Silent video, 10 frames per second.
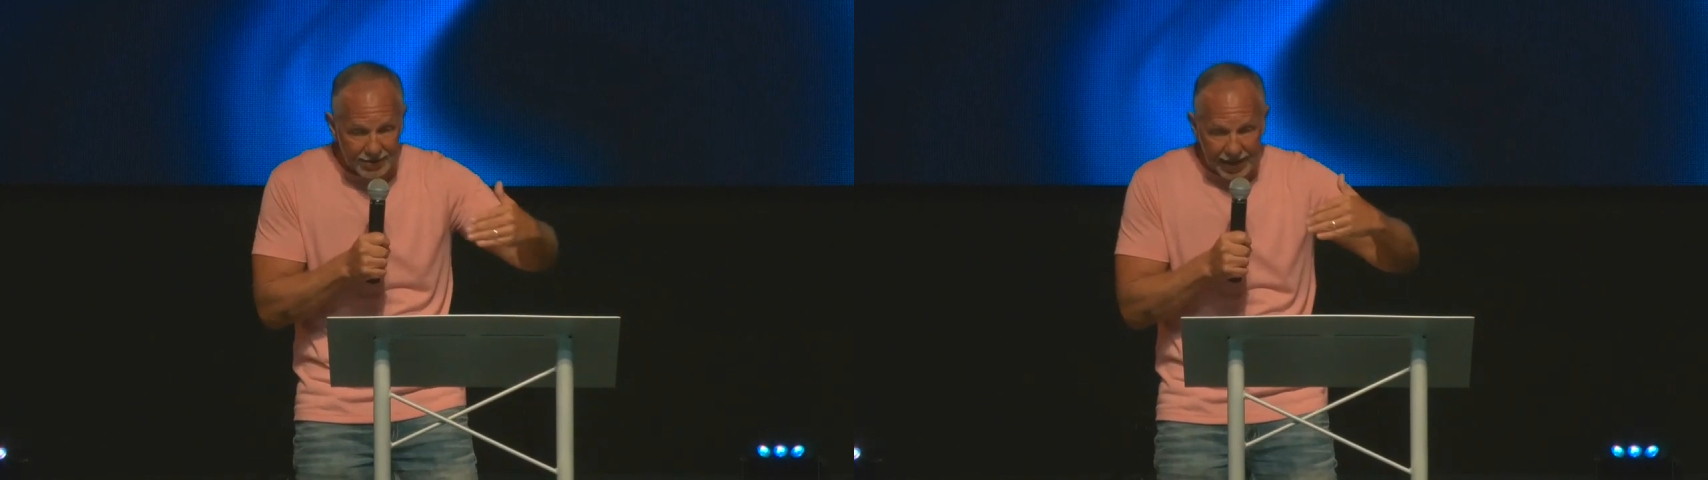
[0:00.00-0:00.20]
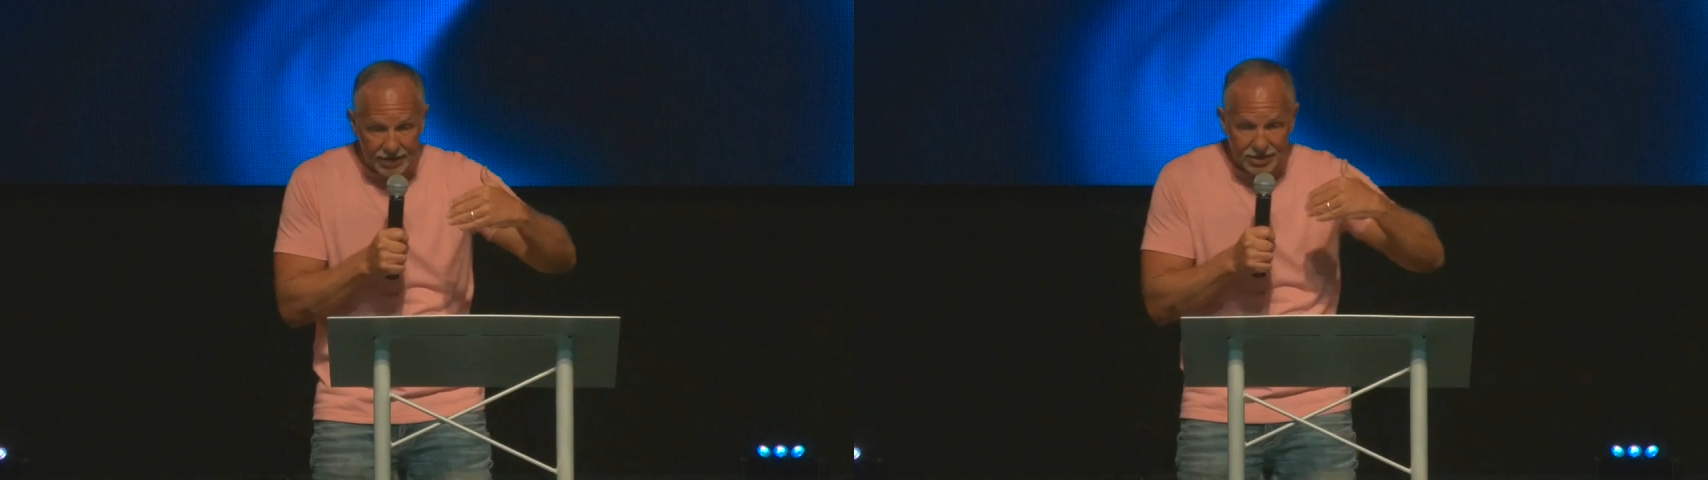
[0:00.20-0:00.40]

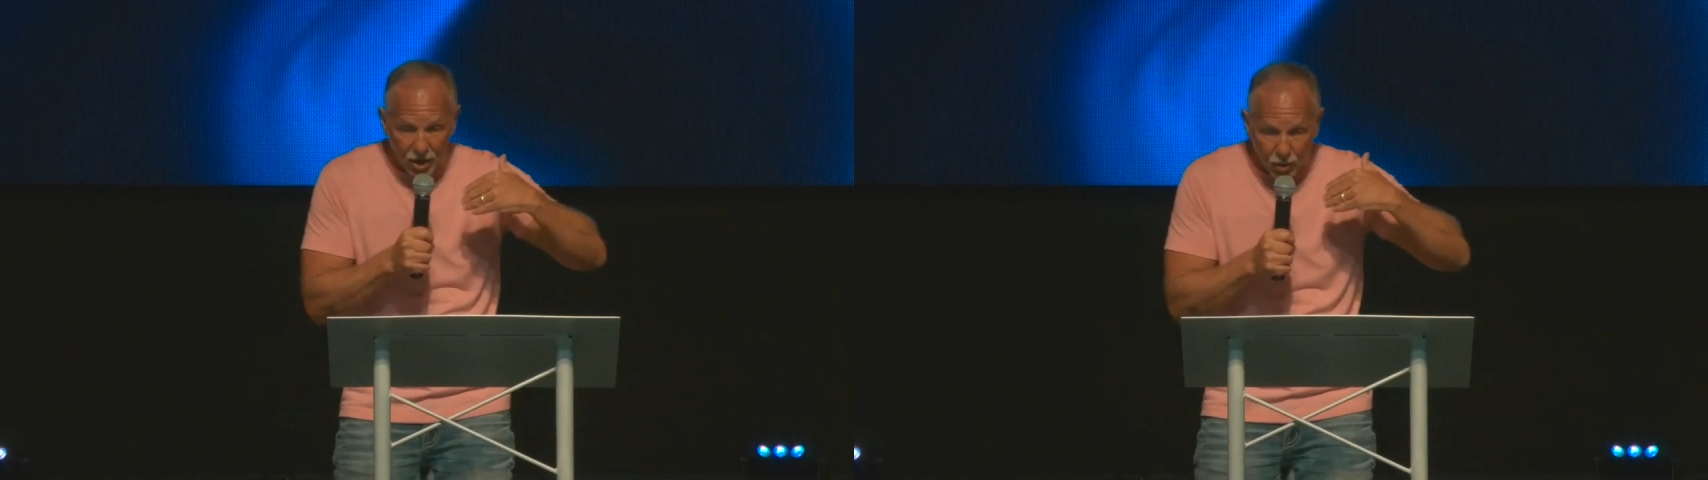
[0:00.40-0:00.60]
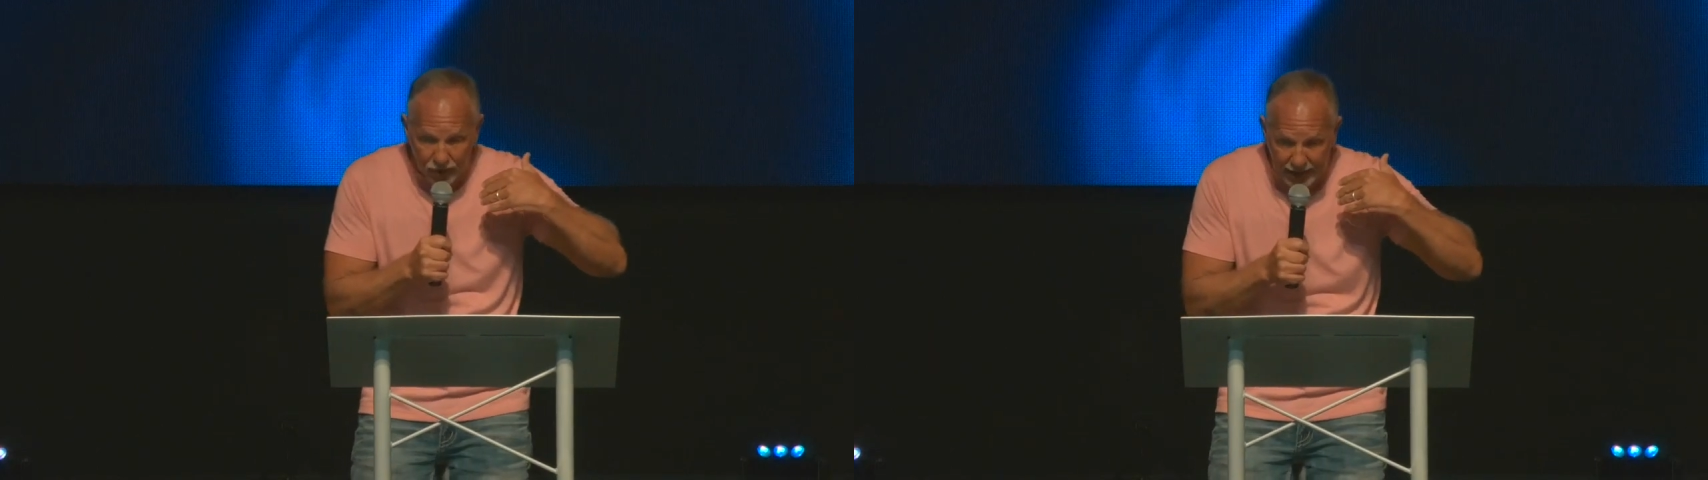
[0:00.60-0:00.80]
and
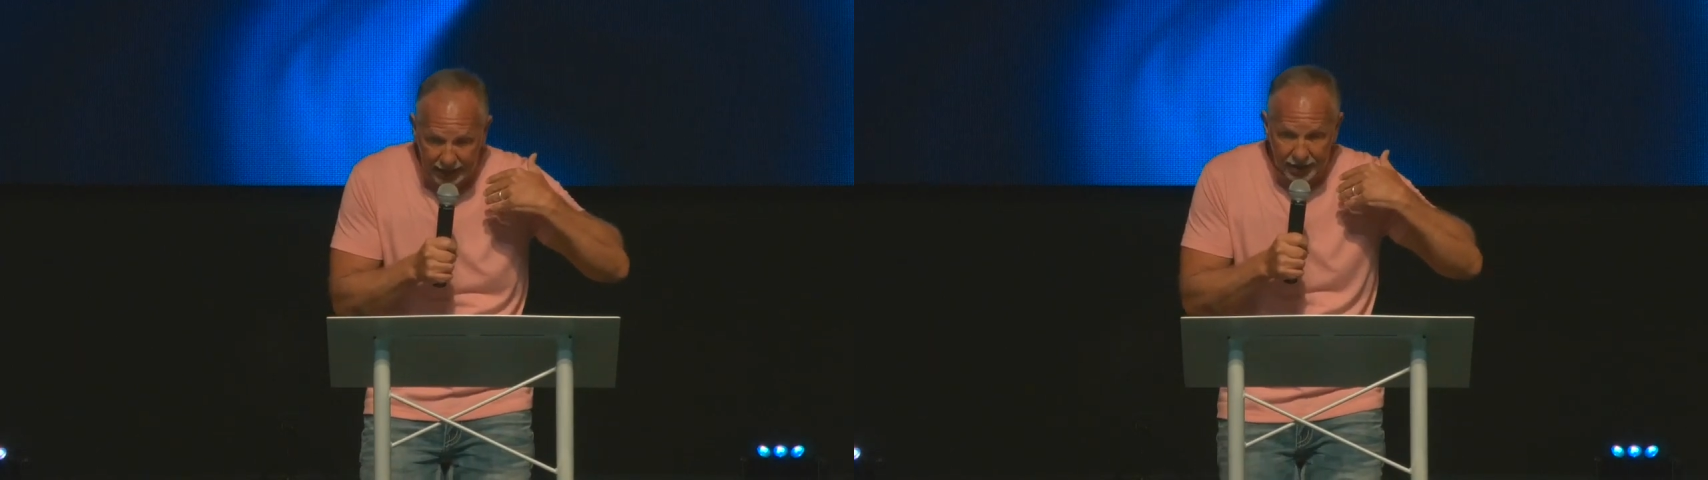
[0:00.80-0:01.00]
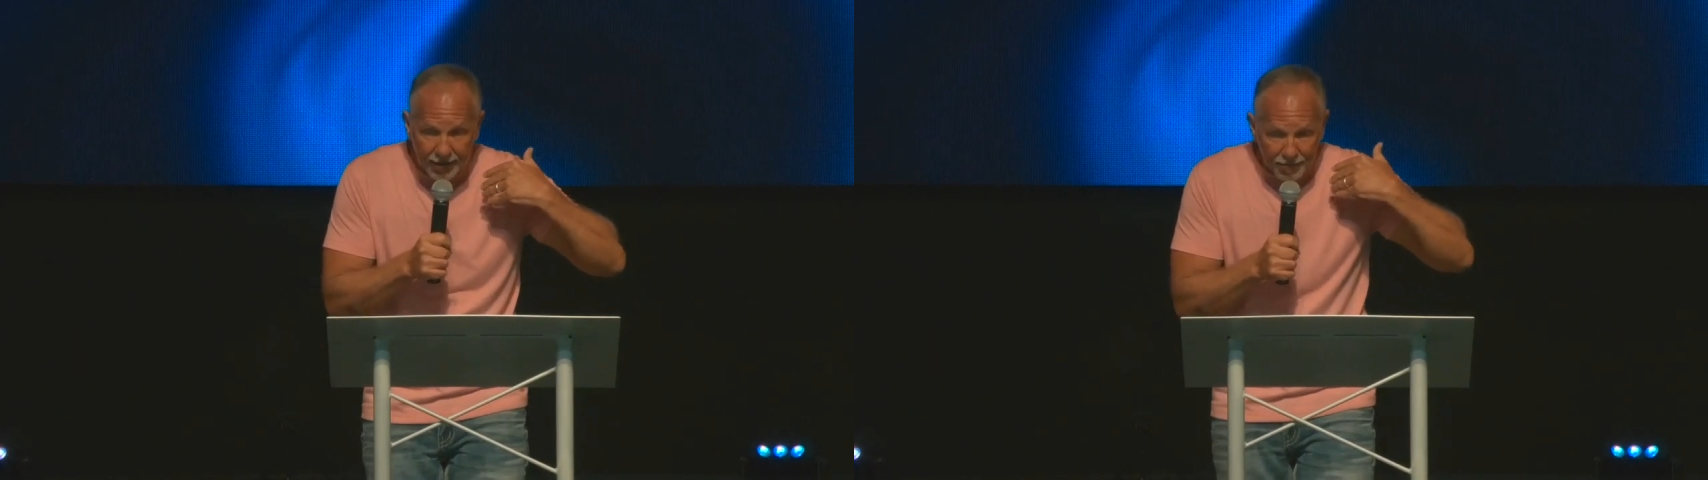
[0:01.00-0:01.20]
that so
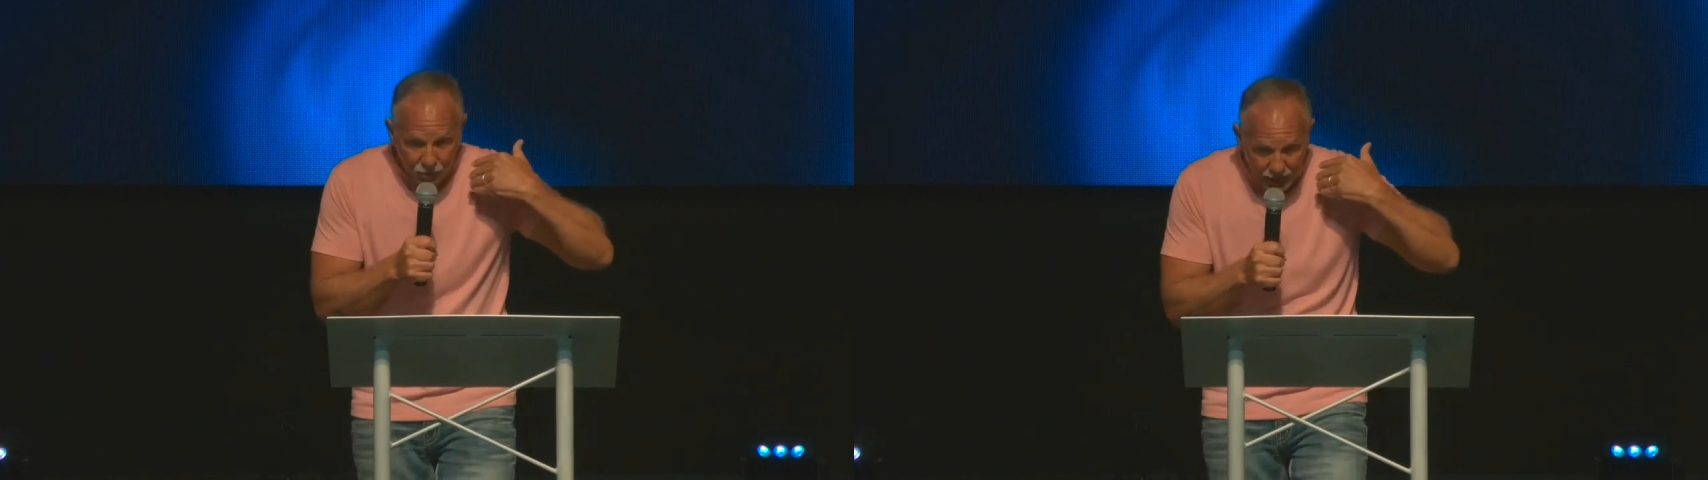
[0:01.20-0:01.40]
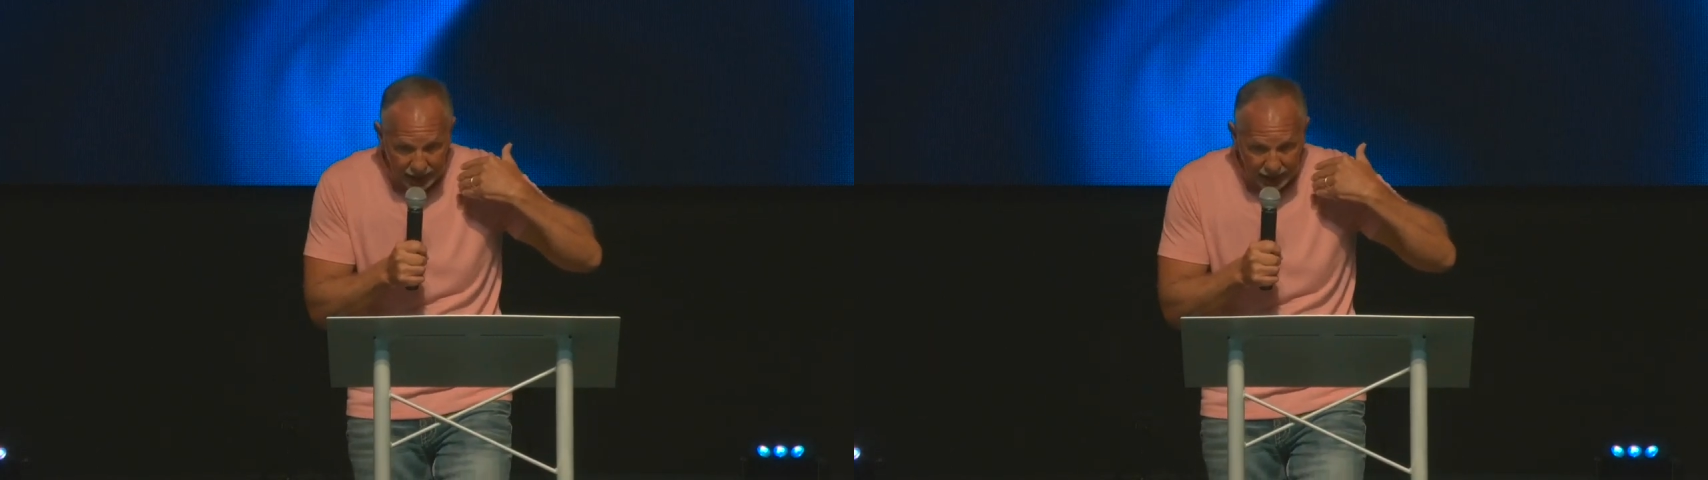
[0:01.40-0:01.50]
we can